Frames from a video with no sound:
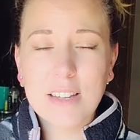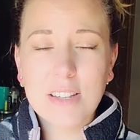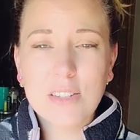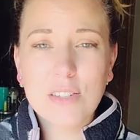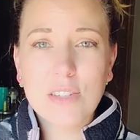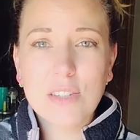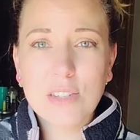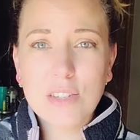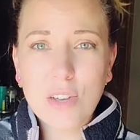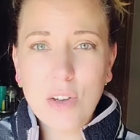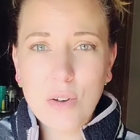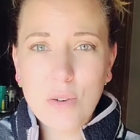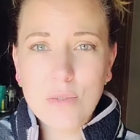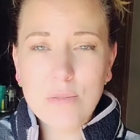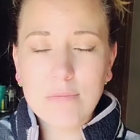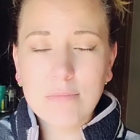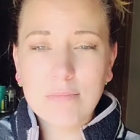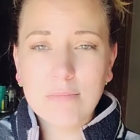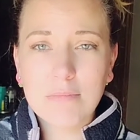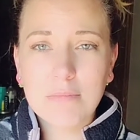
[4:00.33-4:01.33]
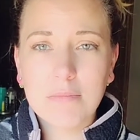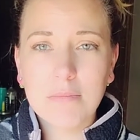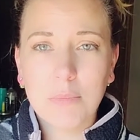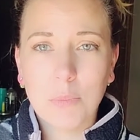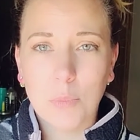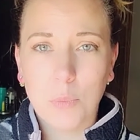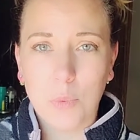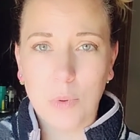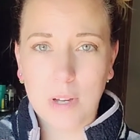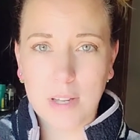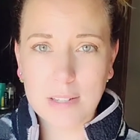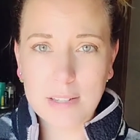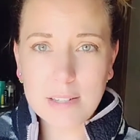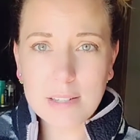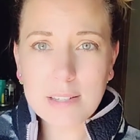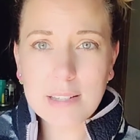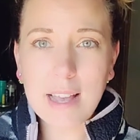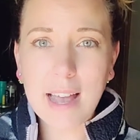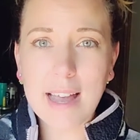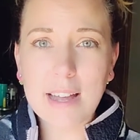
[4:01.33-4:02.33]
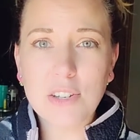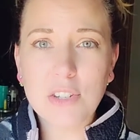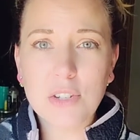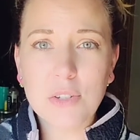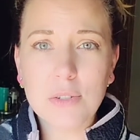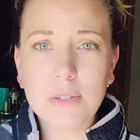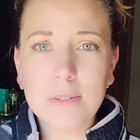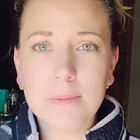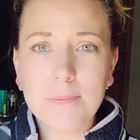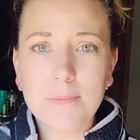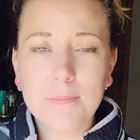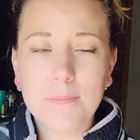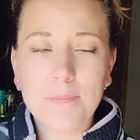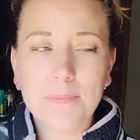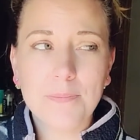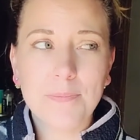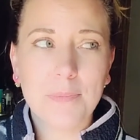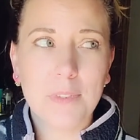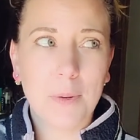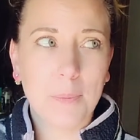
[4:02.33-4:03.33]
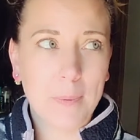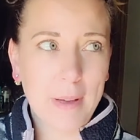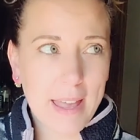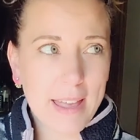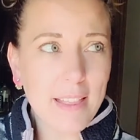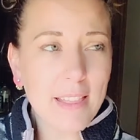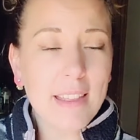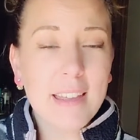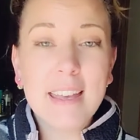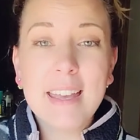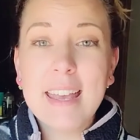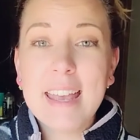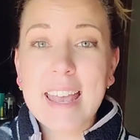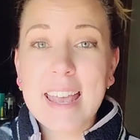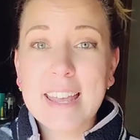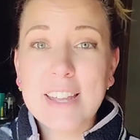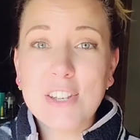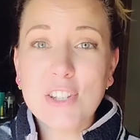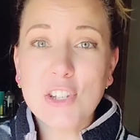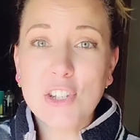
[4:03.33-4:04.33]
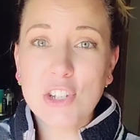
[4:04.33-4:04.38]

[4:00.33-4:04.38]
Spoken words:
So, what does God do? Well, in